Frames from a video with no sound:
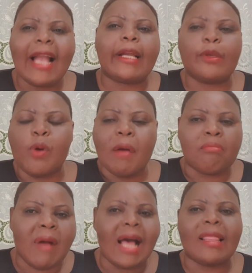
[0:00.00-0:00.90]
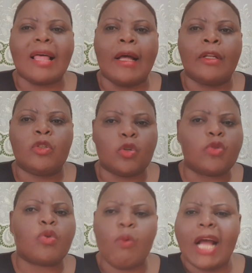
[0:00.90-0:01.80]
your mother to
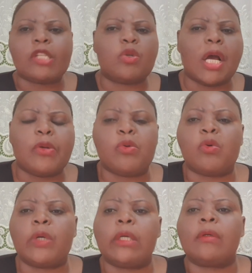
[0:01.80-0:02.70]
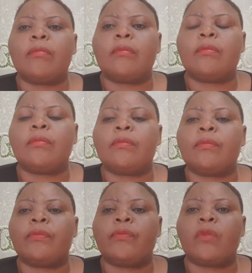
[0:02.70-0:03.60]
do what you are doing?
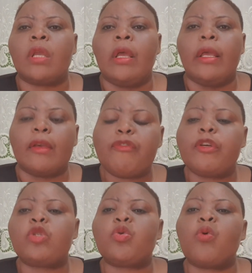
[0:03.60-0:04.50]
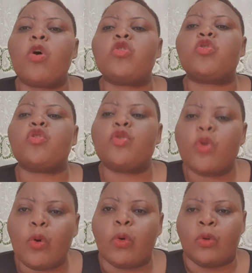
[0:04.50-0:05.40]
If it was
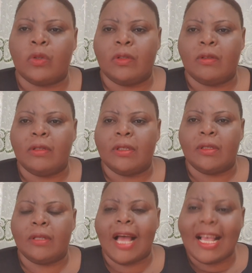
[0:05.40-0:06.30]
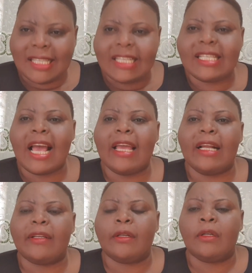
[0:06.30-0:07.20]
you as a child,